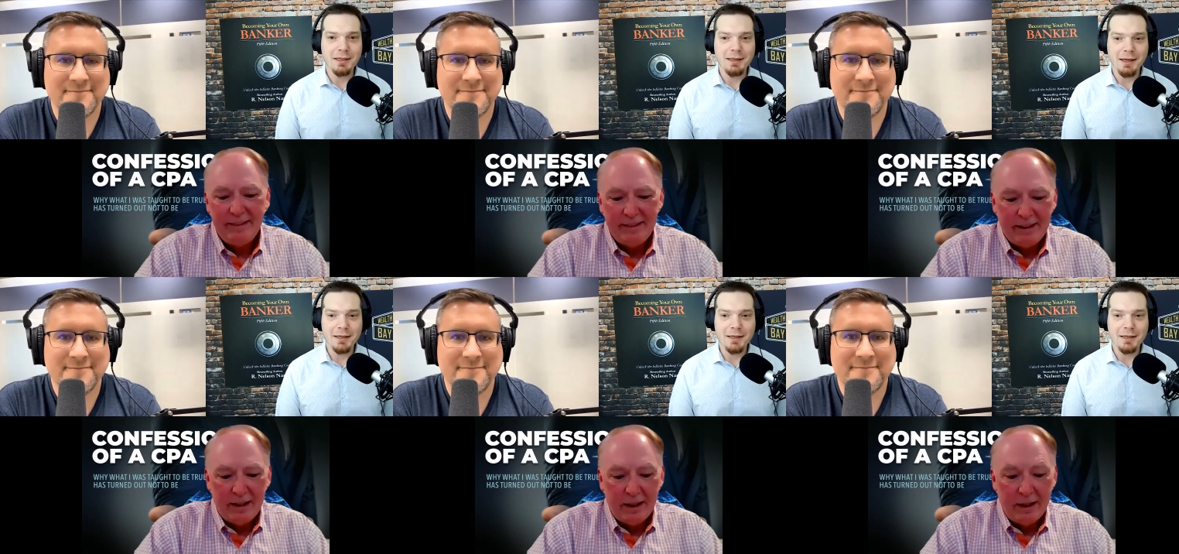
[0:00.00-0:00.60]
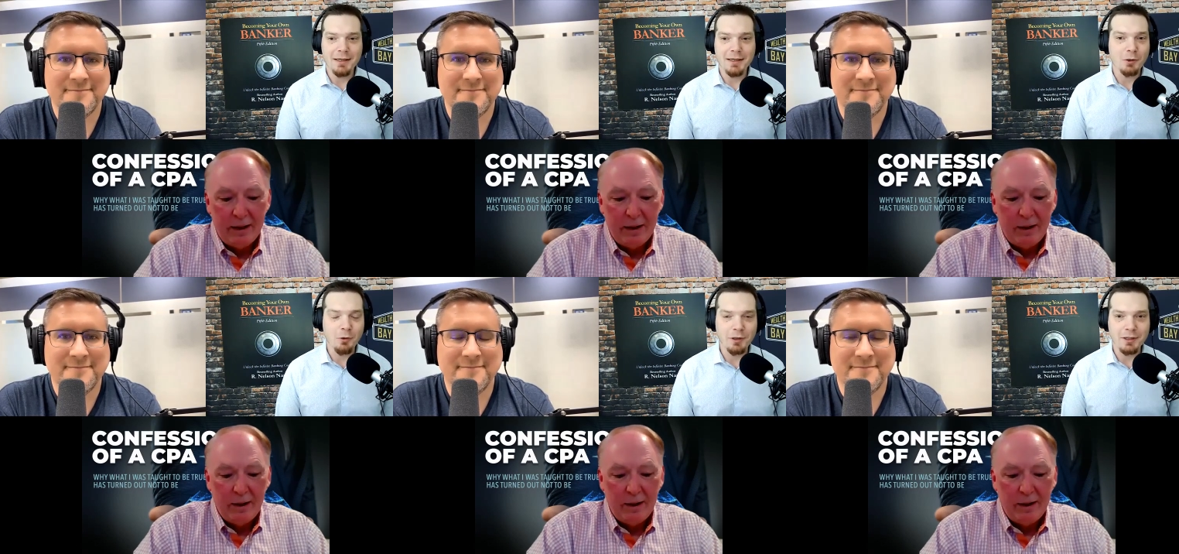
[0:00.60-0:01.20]
Speaker 1: be as uh,
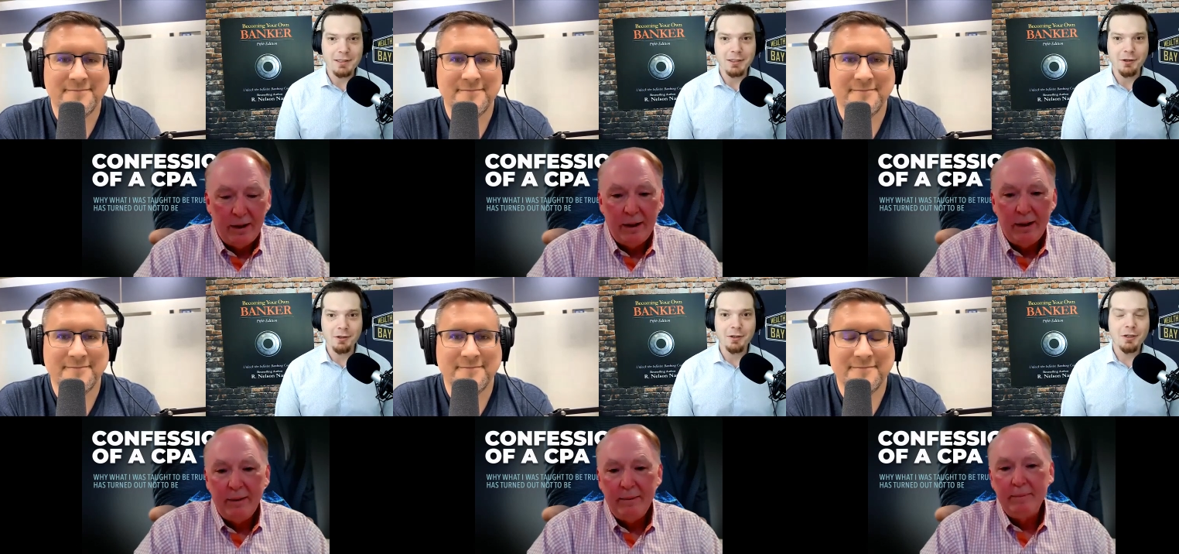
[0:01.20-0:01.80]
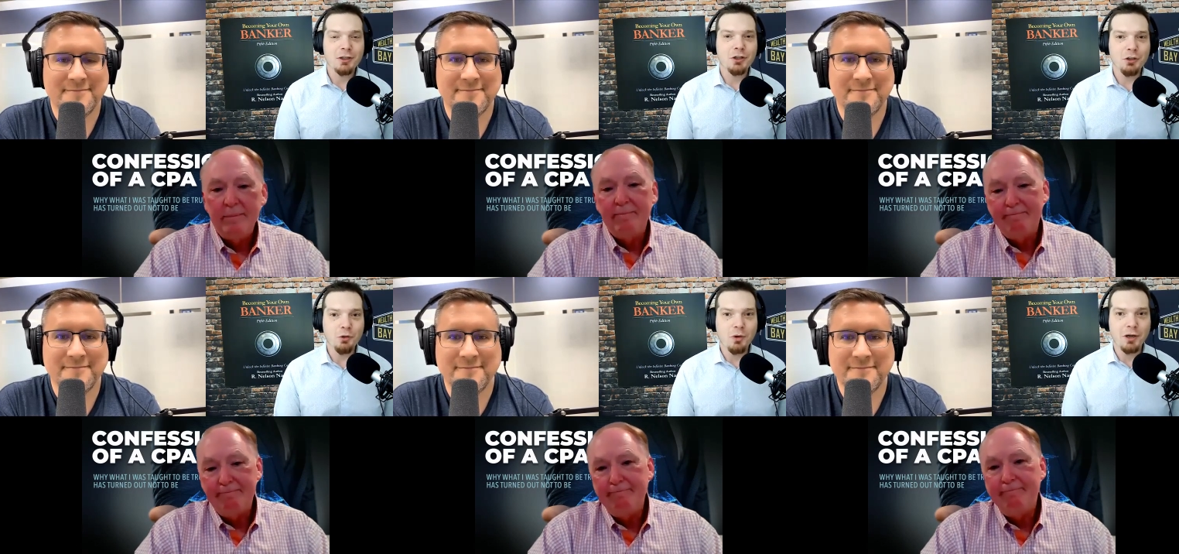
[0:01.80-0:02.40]
we're recording this here in
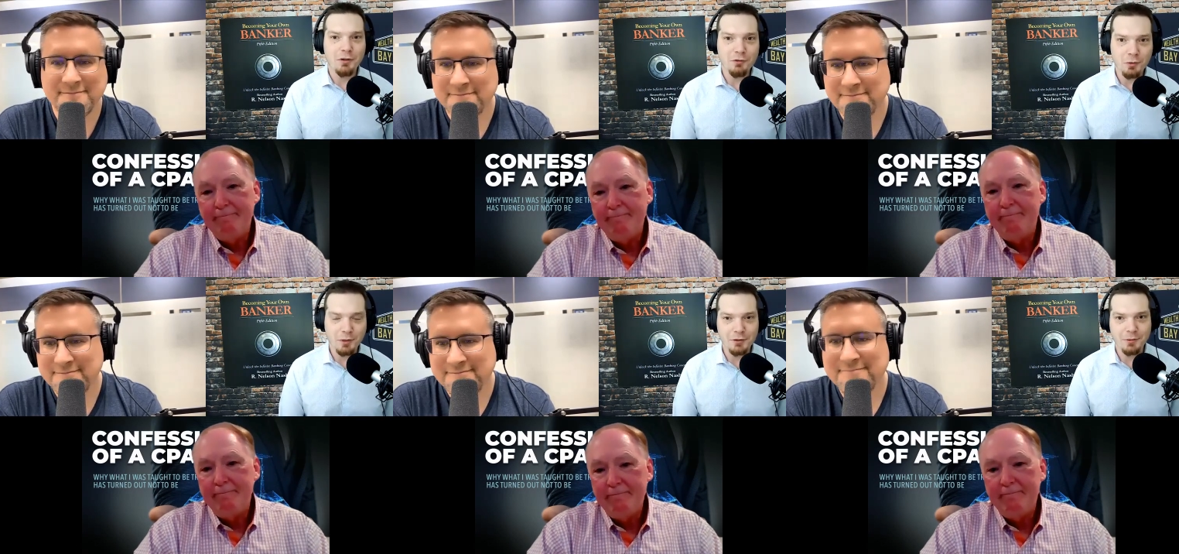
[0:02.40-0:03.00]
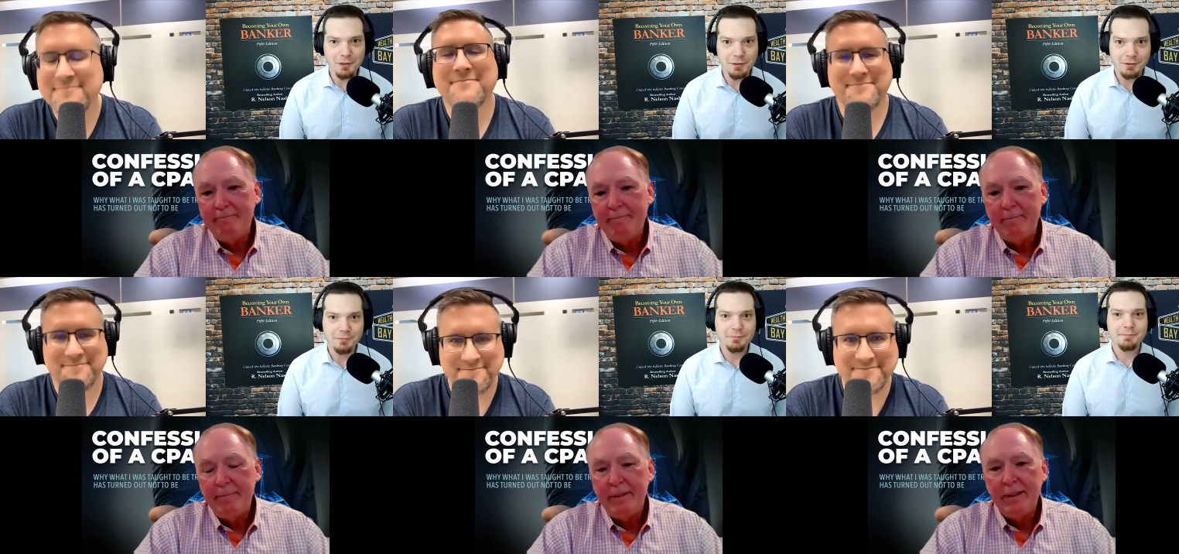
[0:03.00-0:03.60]
Q1 of
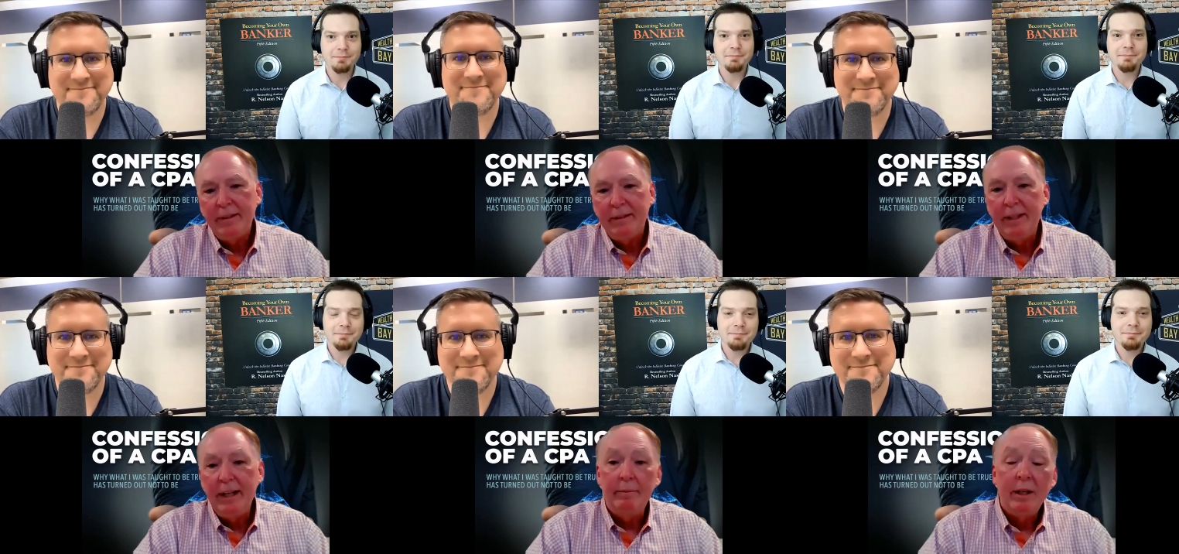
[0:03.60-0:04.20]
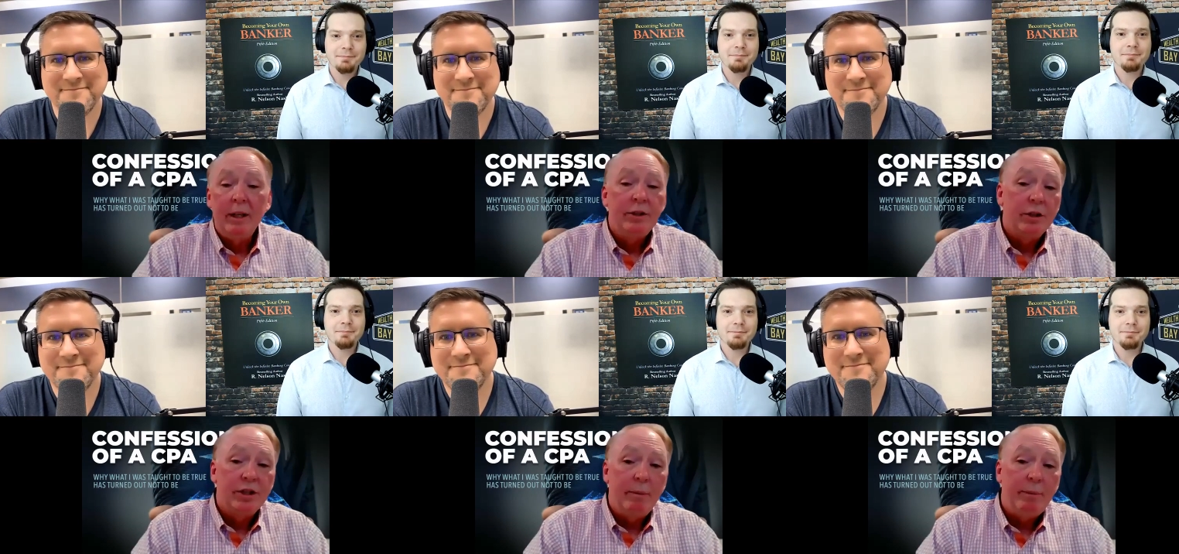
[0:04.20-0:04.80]
2022?
Speaker 2: Yeah.
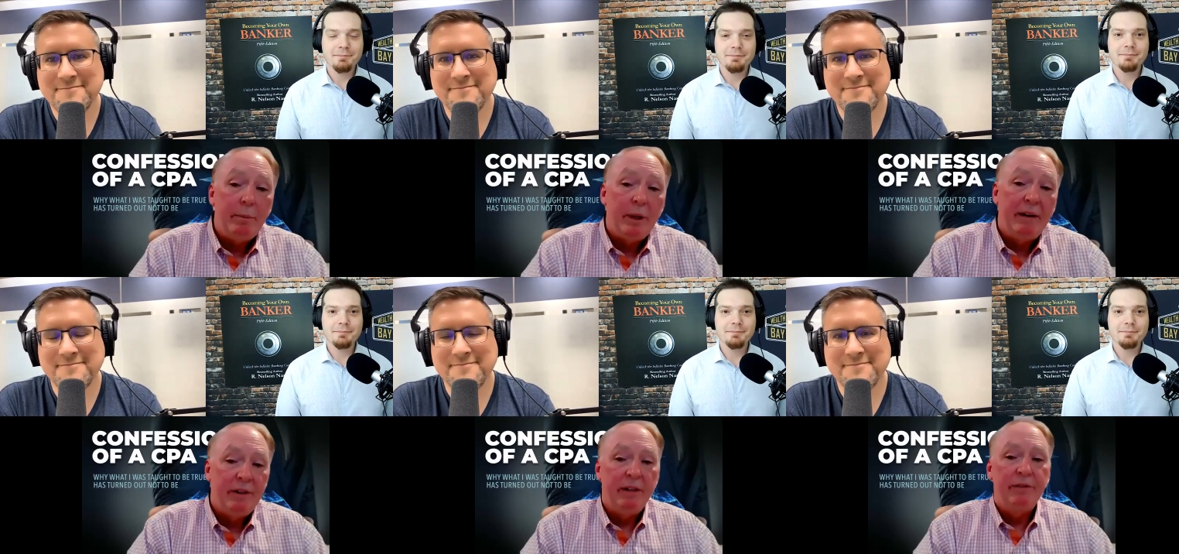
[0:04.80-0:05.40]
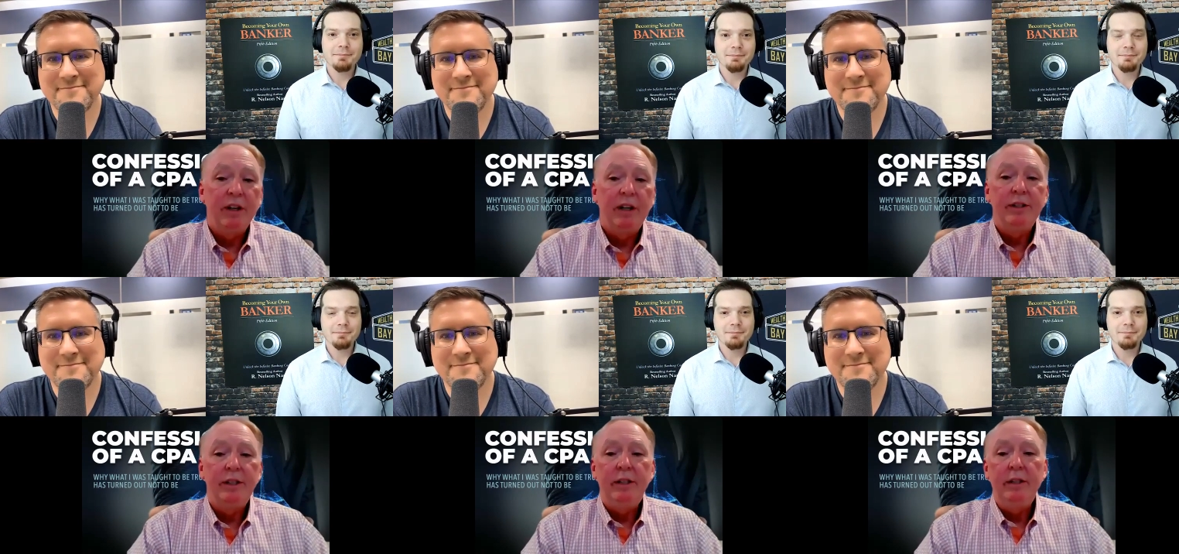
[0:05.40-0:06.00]
So some people have
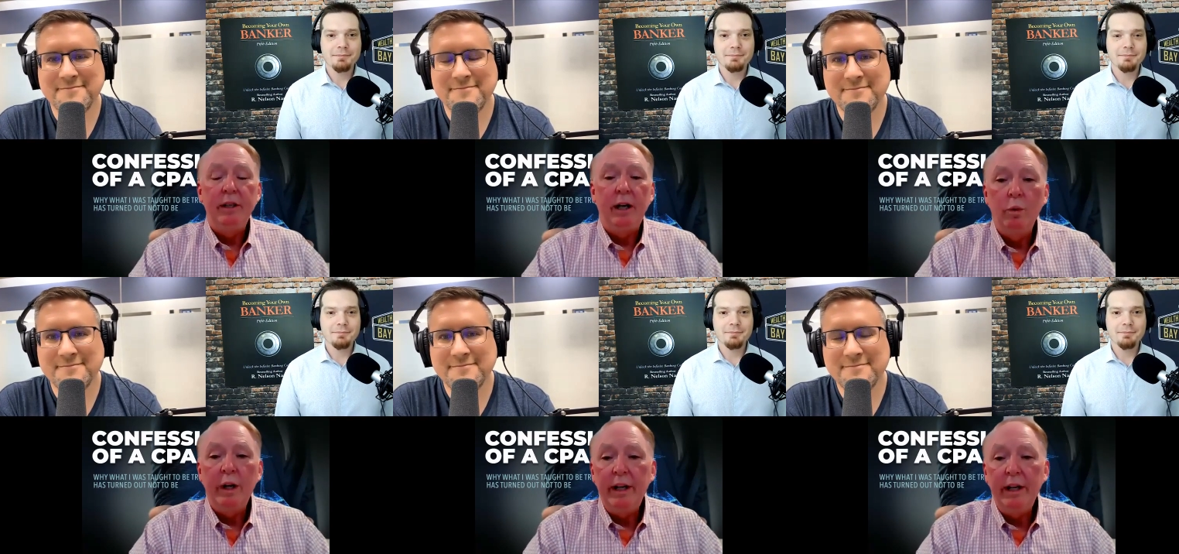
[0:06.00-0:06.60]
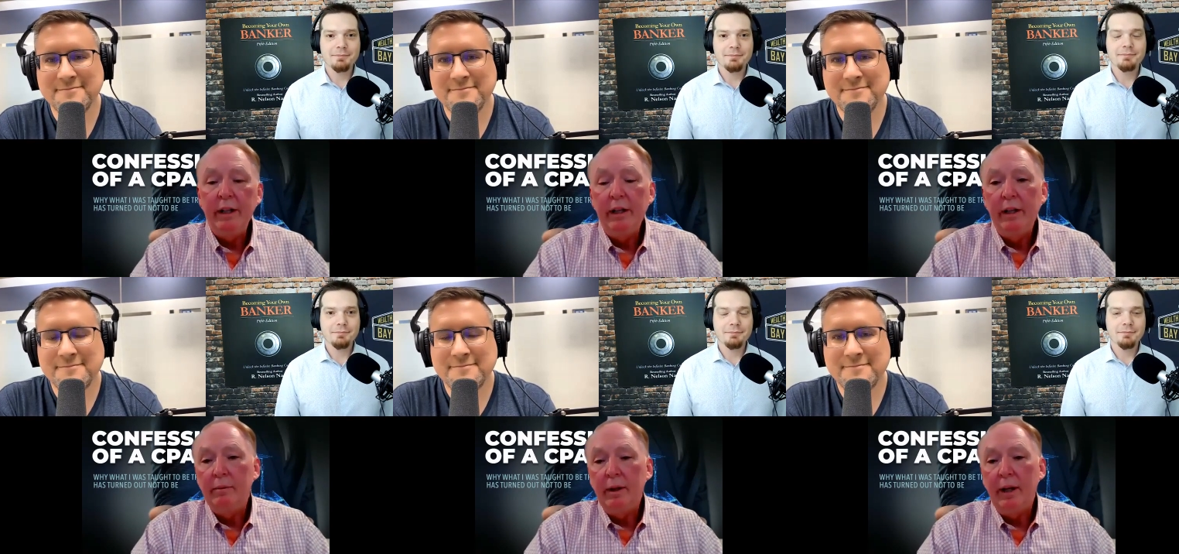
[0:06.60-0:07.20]
difficulty
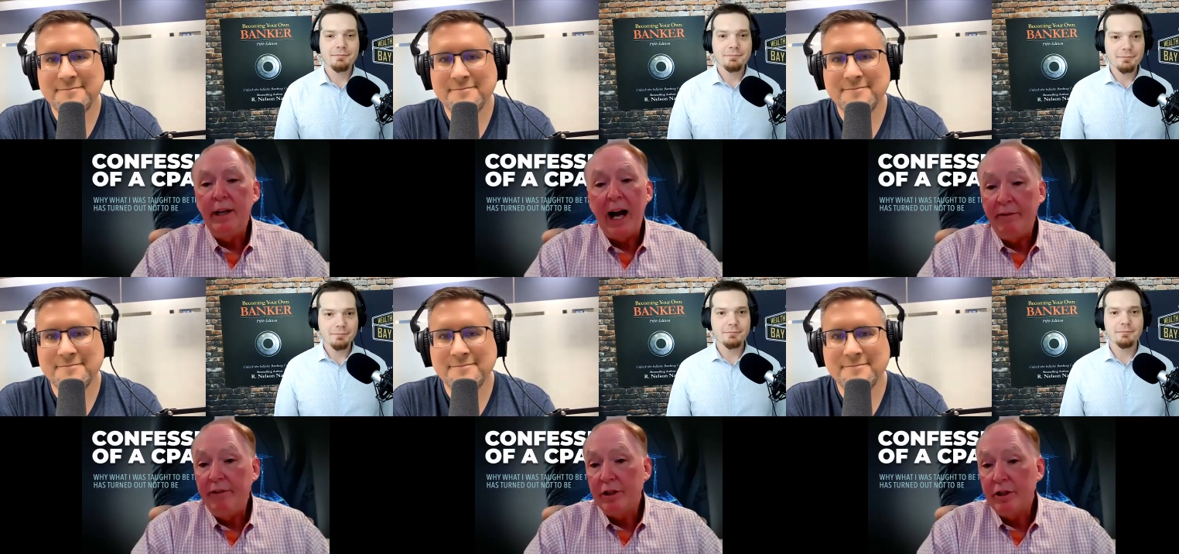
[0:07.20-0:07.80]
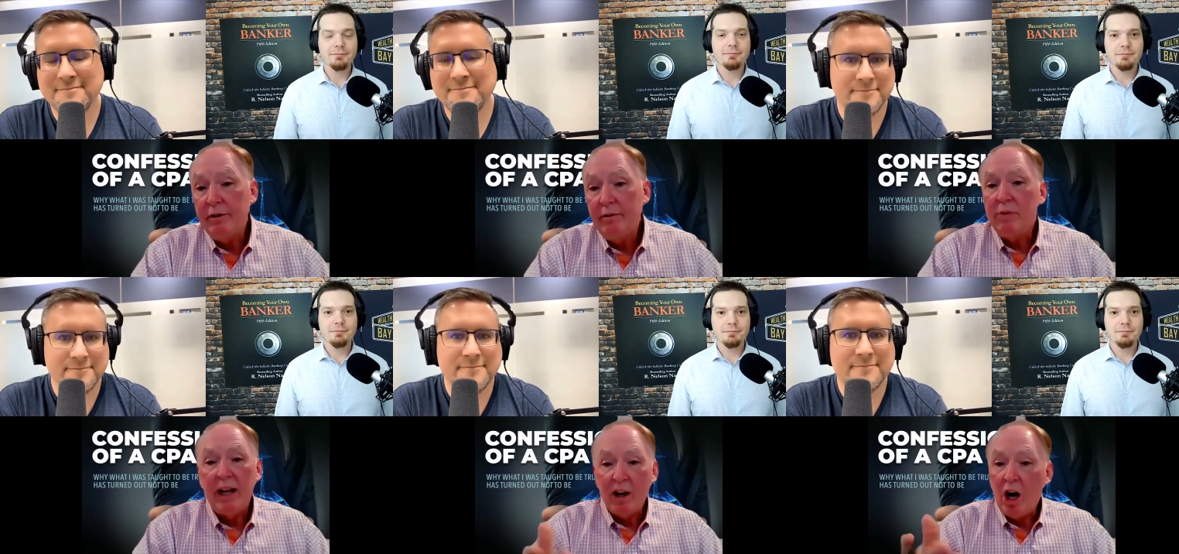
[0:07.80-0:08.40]
reading a nonfiction,
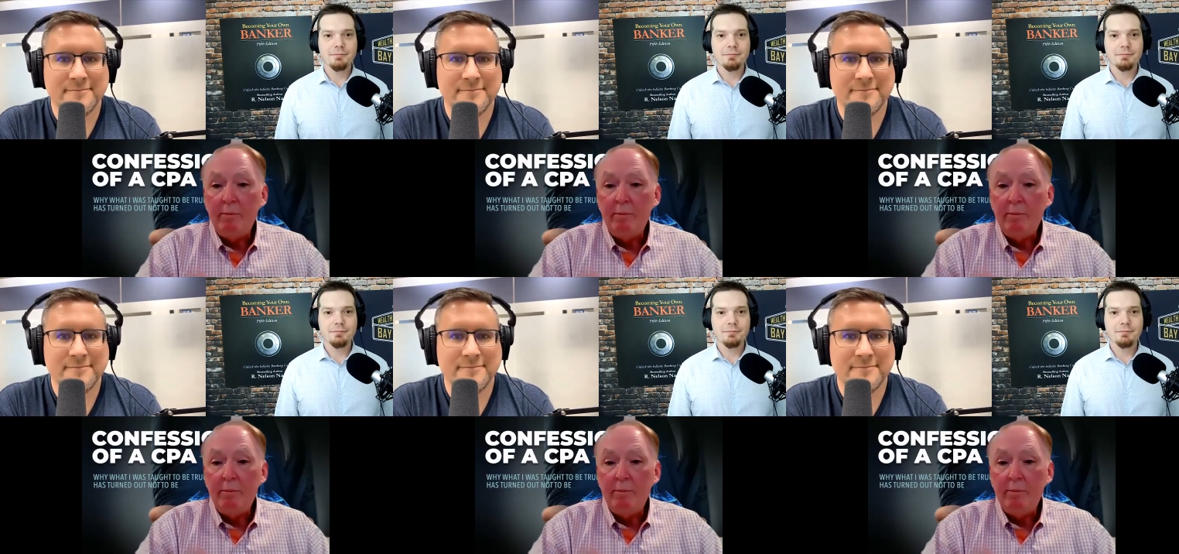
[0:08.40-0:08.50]
like